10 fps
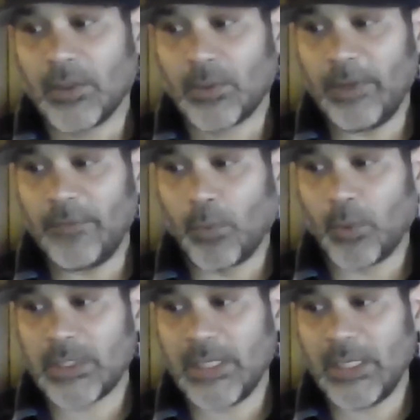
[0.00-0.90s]

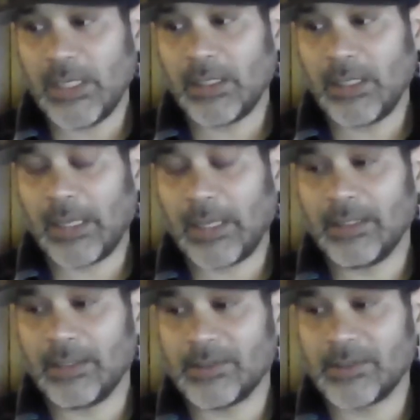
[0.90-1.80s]
314, and
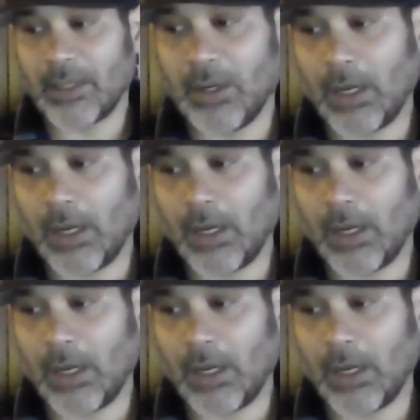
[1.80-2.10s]
his